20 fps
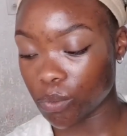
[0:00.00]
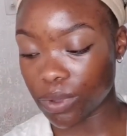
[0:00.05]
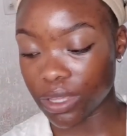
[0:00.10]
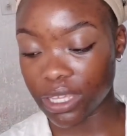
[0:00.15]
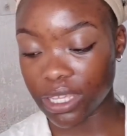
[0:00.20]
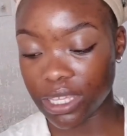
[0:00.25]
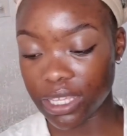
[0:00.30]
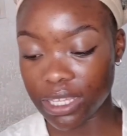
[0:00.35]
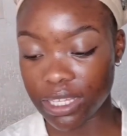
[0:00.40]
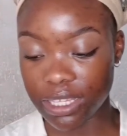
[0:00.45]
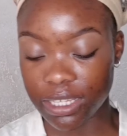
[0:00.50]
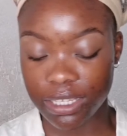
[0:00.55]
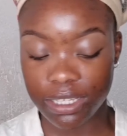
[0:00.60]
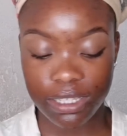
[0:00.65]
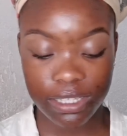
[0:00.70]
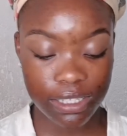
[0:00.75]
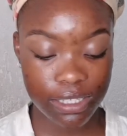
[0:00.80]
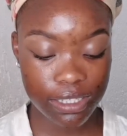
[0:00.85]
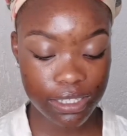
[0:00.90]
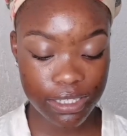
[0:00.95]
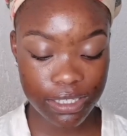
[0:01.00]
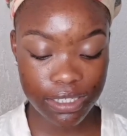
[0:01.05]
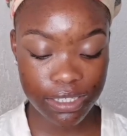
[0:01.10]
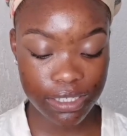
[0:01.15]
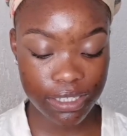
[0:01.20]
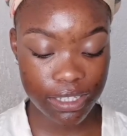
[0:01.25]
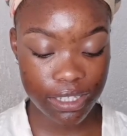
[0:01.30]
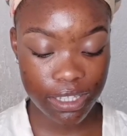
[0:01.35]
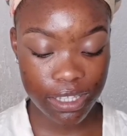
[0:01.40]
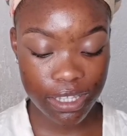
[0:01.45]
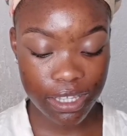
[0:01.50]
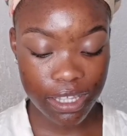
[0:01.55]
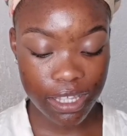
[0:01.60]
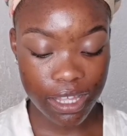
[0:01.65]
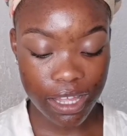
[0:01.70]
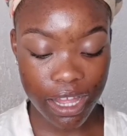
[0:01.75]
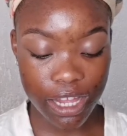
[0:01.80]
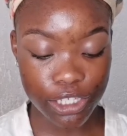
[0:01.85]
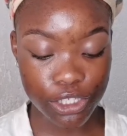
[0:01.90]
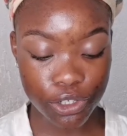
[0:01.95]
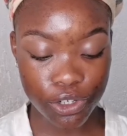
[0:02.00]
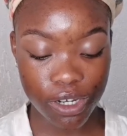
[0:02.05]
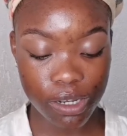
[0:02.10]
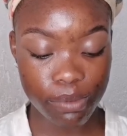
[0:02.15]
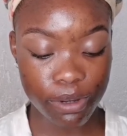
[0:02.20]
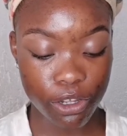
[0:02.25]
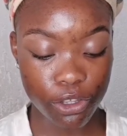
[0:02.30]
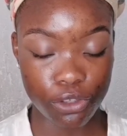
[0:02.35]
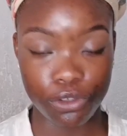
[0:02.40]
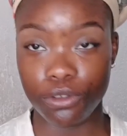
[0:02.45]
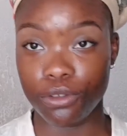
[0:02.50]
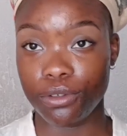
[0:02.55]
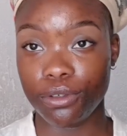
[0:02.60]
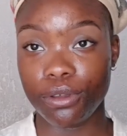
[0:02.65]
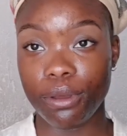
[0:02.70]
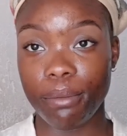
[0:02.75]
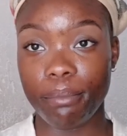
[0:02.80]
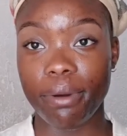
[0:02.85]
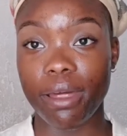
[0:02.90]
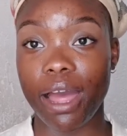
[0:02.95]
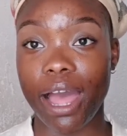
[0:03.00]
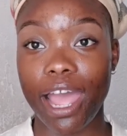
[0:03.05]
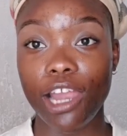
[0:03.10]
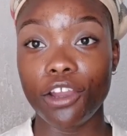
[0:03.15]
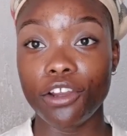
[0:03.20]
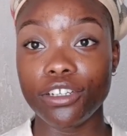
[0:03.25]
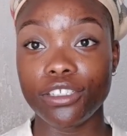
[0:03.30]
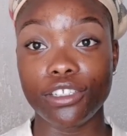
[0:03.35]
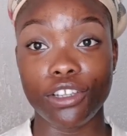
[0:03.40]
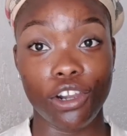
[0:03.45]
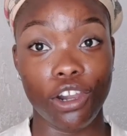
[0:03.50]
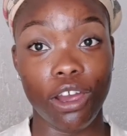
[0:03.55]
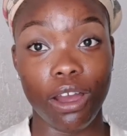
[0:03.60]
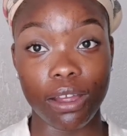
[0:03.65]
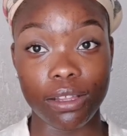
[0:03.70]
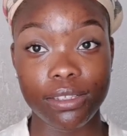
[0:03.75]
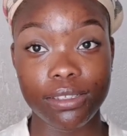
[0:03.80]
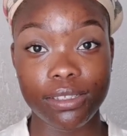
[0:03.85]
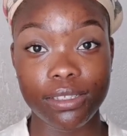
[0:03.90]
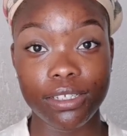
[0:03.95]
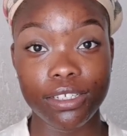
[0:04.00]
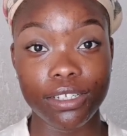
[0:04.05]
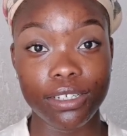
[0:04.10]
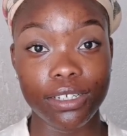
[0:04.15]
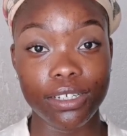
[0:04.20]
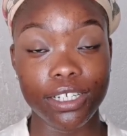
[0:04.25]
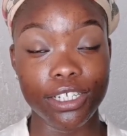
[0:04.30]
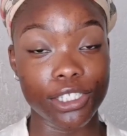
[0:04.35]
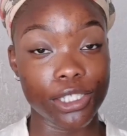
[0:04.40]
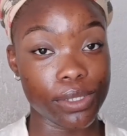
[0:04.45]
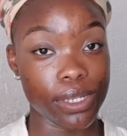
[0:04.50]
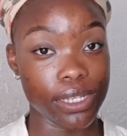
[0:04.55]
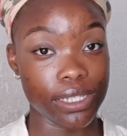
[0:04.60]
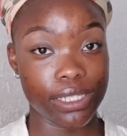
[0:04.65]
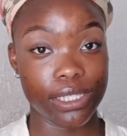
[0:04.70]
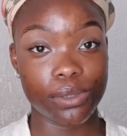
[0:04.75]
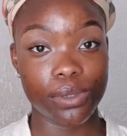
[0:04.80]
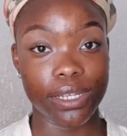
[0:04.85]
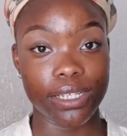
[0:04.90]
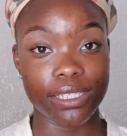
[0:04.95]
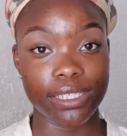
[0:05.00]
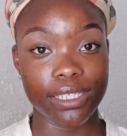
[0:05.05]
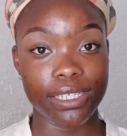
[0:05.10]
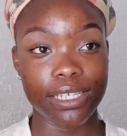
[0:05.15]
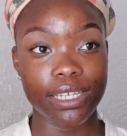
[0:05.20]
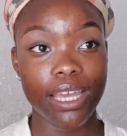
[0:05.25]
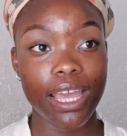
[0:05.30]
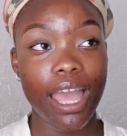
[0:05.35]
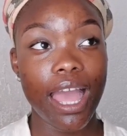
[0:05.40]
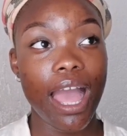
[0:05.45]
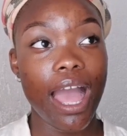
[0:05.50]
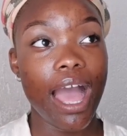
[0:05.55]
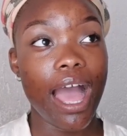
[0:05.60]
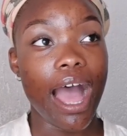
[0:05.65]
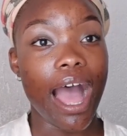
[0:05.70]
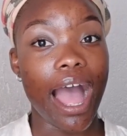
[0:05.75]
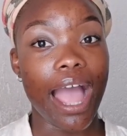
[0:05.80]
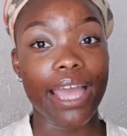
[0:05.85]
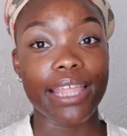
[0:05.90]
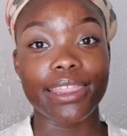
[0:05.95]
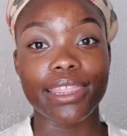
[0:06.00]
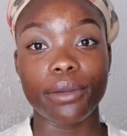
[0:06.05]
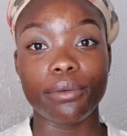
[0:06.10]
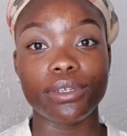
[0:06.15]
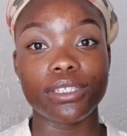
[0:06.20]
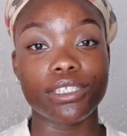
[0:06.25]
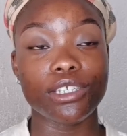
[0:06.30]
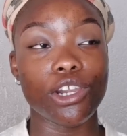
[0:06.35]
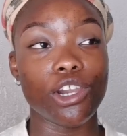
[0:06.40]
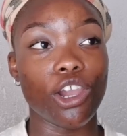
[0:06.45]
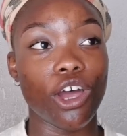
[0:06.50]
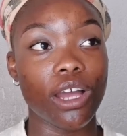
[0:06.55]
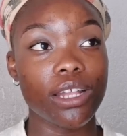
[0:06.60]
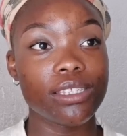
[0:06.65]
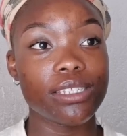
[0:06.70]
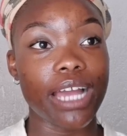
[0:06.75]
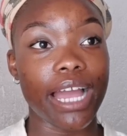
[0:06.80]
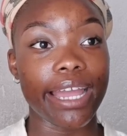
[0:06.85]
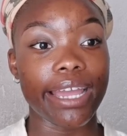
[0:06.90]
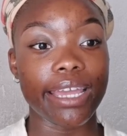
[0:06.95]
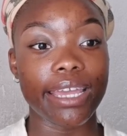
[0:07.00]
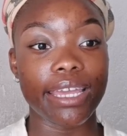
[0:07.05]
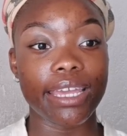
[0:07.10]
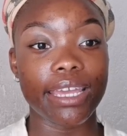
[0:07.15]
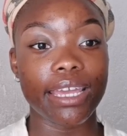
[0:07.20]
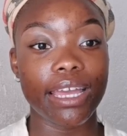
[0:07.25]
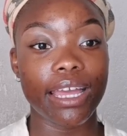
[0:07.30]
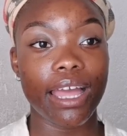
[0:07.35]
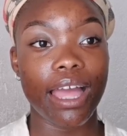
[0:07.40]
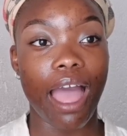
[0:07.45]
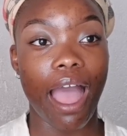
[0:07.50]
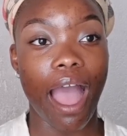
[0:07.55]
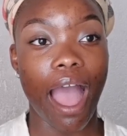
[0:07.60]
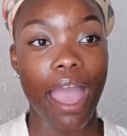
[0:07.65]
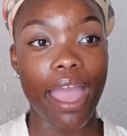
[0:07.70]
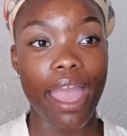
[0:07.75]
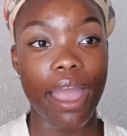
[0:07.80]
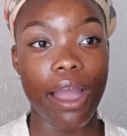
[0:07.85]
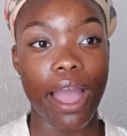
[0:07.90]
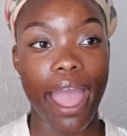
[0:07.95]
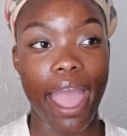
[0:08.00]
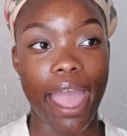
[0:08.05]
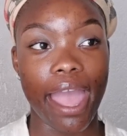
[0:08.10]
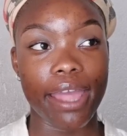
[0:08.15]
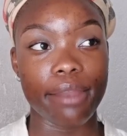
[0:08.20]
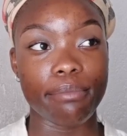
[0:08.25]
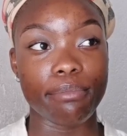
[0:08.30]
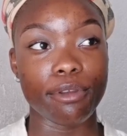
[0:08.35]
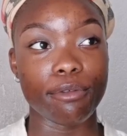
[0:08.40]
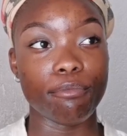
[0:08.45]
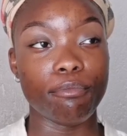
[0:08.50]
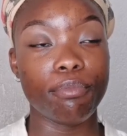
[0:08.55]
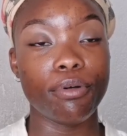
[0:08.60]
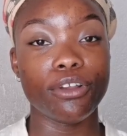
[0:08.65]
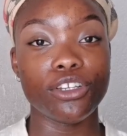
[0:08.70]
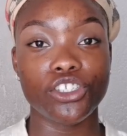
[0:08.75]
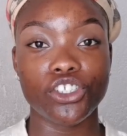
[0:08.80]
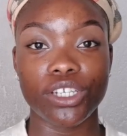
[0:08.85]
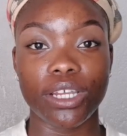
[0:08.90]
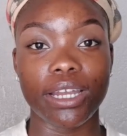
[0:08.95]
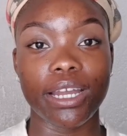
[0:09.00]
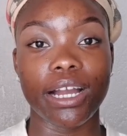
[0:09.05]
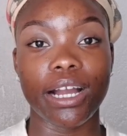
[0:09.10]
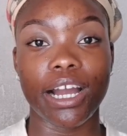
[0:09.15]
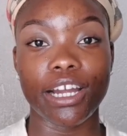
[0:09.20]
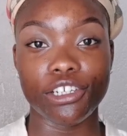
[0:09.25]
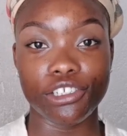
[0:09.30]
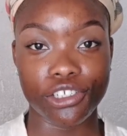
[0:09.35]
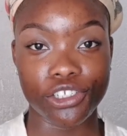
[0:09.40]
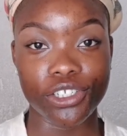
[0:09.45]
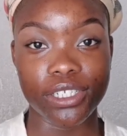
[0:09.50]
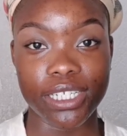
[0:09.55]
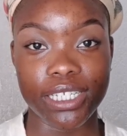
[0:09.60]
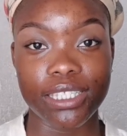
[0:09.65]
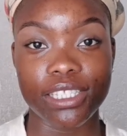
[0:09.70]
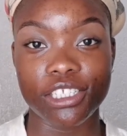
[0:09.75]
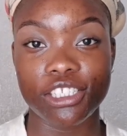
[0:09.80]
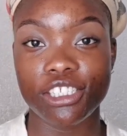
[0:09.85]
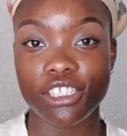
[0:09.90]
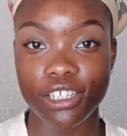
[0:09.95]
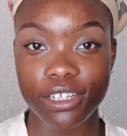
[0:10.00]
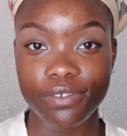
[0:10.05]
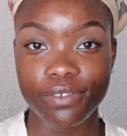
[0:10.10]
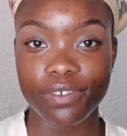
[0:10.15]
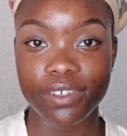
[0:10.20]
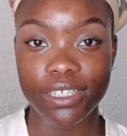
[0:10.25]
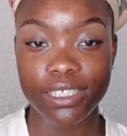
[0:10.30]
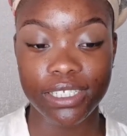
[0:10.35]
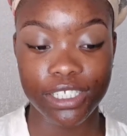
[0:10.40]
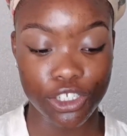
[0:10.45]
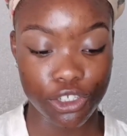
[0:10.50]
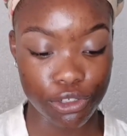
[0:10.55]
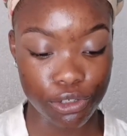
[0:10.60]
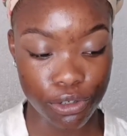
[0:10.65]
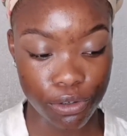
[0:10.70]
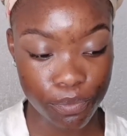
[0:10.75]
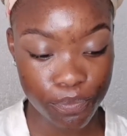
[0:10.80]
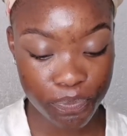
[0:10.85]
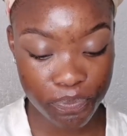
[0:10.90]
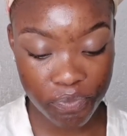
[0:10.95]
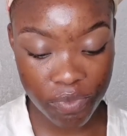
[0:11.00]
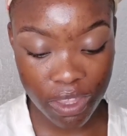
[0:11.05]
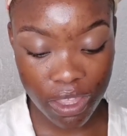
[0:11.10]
I don't know about you, but I learned a lot in 2020. There was a lot I had been pushing underneath the surface, you know,